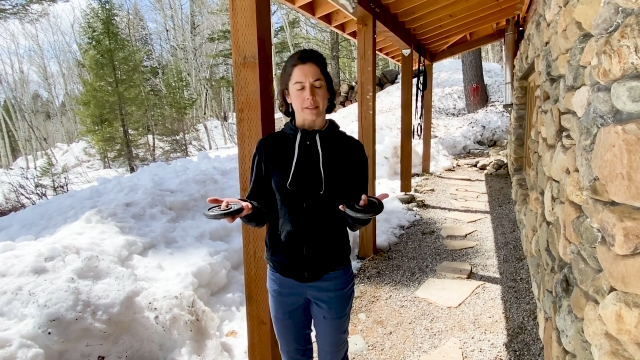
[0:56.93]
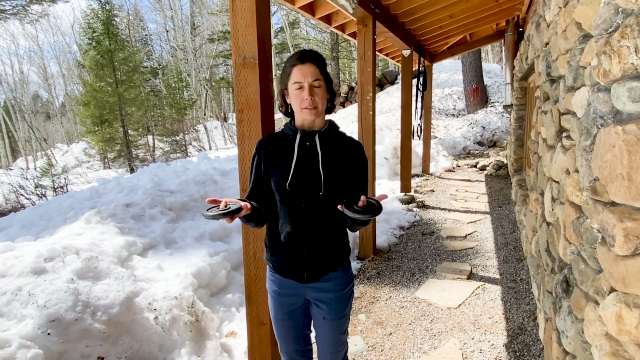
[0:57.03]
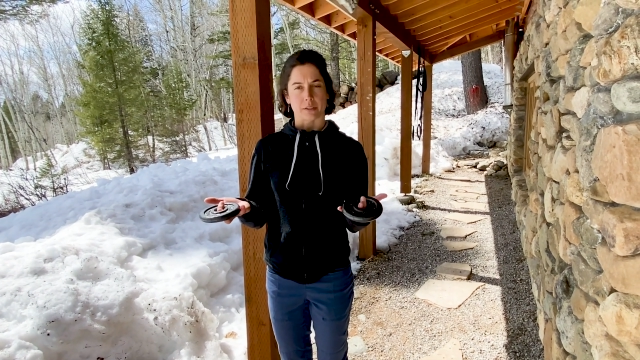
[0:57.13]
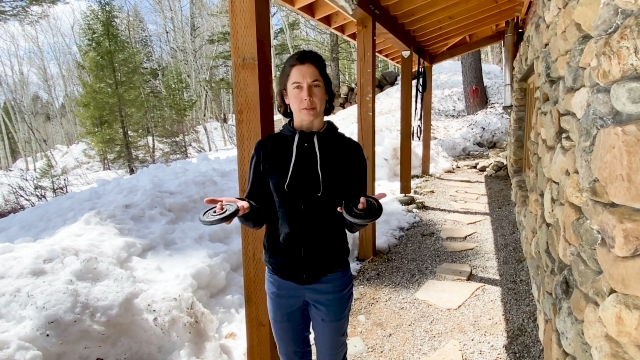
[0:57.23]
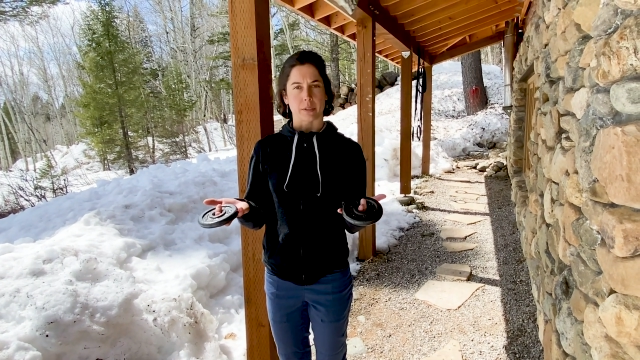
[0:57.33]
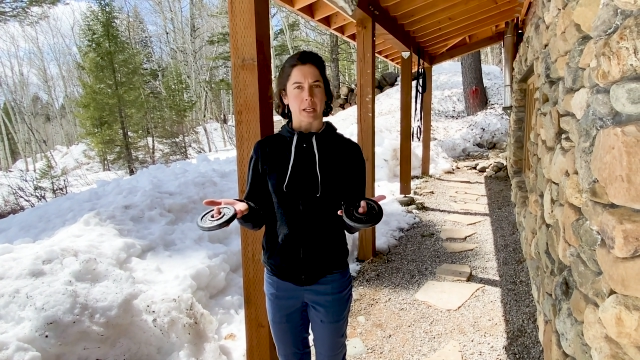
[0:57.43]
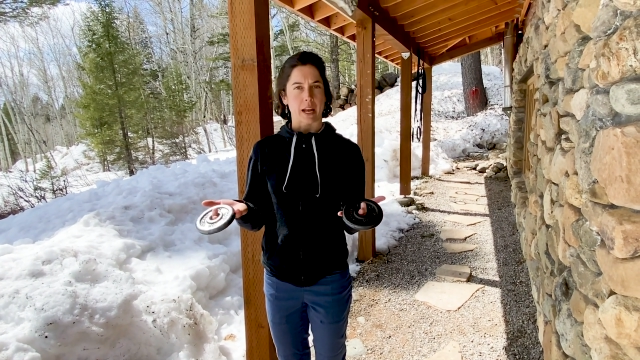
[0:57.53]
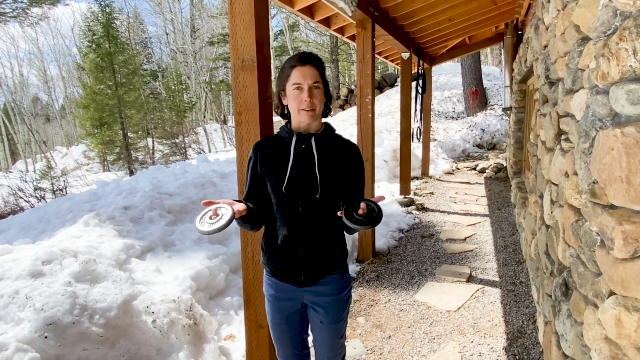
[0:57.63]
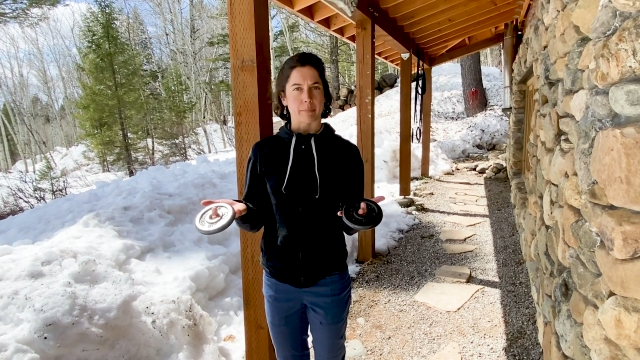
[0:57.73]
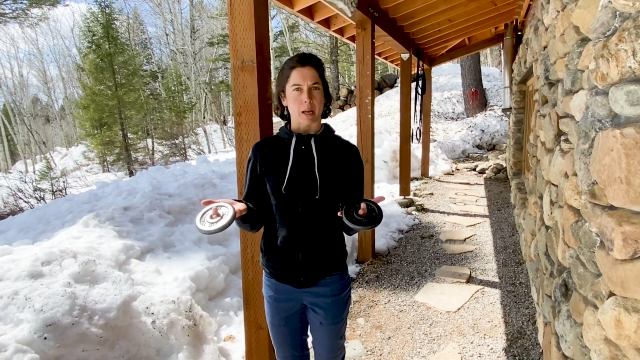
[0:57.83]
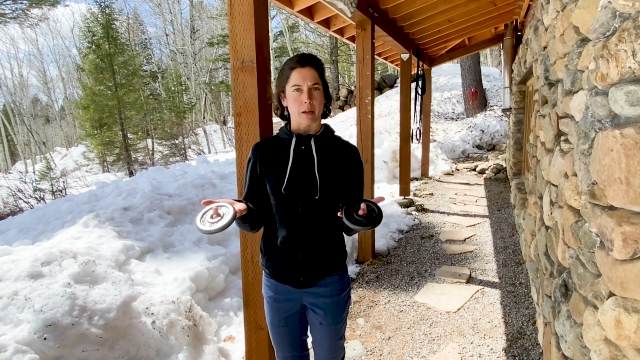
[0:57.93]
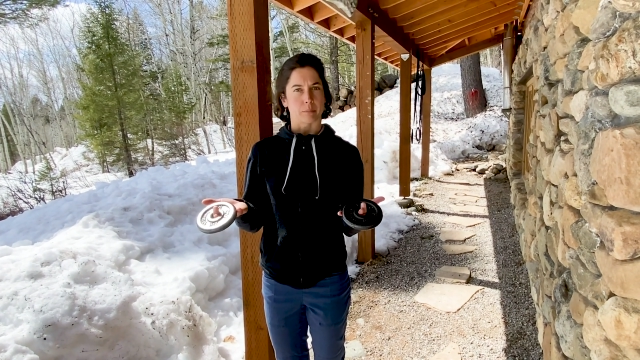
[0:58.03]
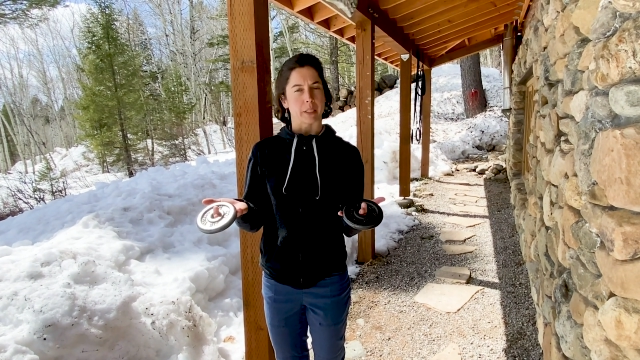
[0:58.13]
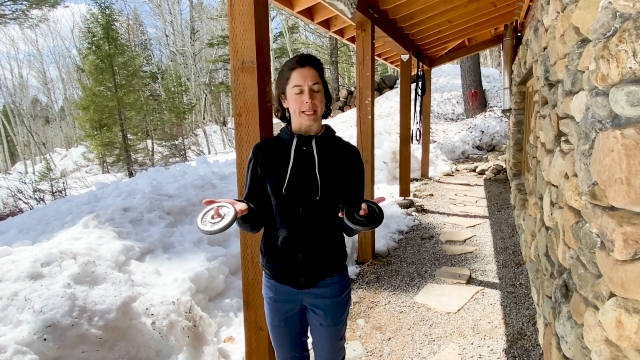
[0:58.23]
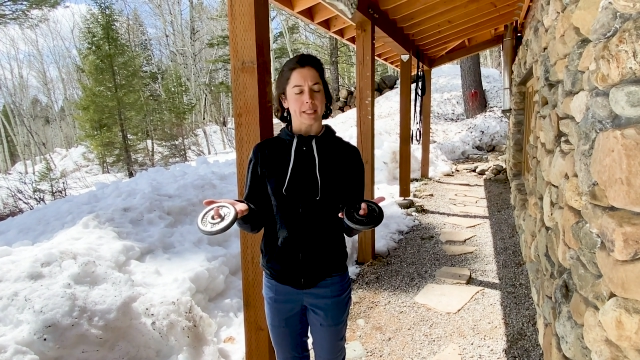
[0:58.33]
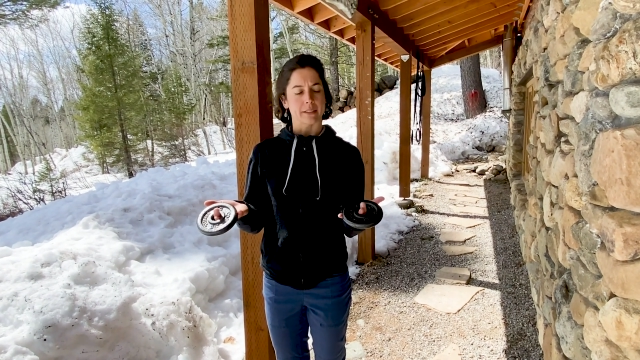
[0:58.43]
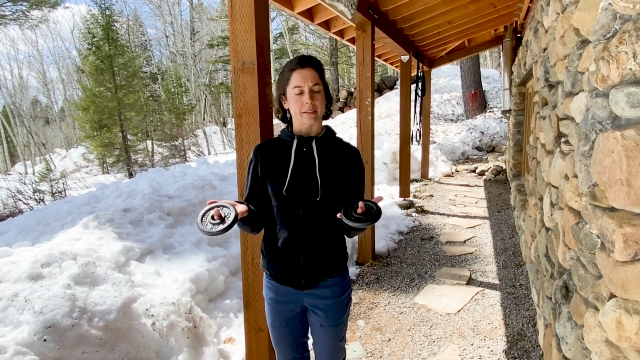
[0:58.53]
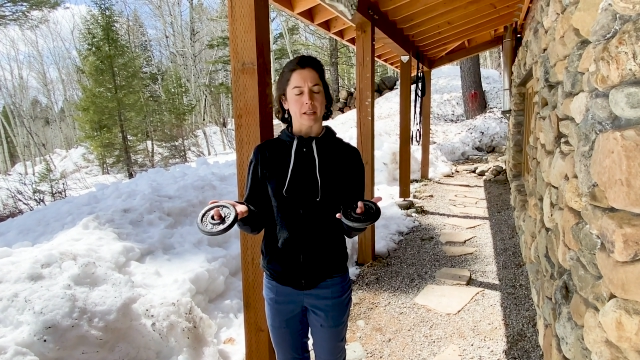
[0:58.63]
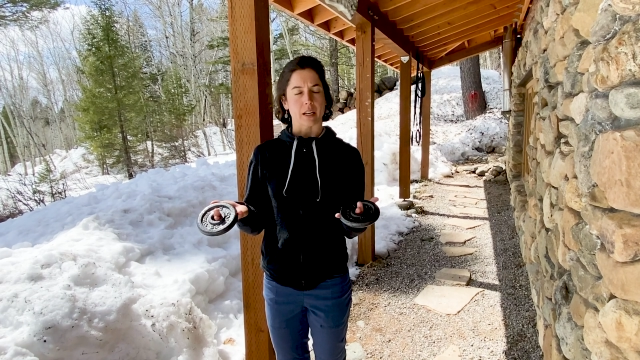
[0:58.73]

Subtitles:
These are 2.5 pound plates.